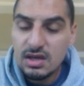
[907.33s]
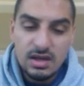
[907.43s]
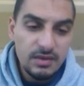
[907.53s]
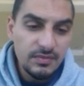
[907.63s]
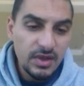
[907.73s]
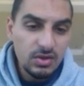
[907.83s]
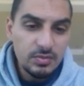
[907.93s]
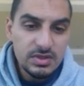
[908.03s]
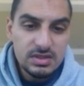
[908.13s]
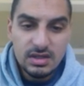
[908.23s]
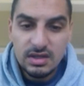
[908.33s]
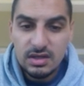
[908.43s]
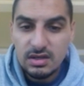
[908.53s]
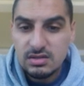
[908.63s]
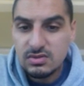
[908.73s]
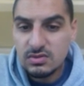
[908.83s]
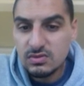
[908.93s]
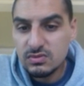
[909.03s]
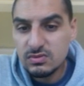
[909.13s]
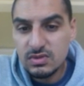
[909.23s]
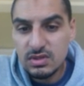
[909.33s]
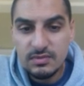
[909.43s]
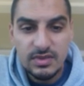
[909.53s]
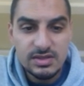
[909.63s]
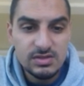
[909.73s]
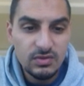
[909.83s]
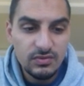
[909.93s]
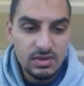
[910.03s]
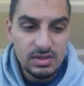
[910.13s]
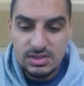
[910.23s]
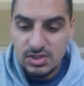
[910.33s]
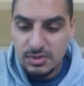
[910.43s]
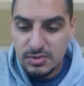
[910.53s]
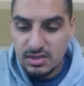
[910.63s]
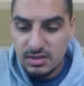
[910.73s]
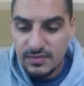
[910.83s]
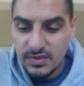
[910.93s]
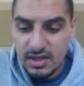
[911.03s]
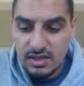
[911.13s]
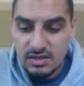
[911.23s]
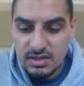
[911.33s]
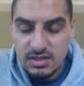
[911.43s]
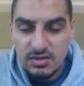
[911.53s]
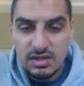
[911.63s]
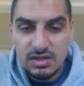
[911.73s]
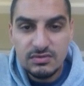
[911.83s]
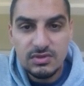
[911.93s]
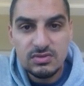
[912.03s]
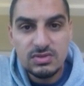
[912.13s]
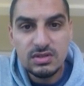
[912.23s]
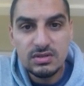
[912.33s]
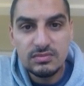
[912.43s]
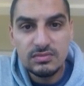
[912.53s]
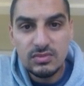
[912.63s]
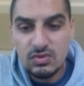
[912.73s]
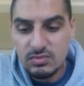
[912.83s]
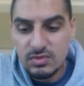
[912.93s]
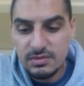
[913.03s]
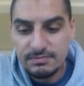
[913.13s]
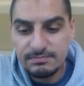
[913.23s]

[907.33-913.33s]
I hope it's clear. So that's all for this chapter, and I'll see you in the next video, inshallah. Goodbye.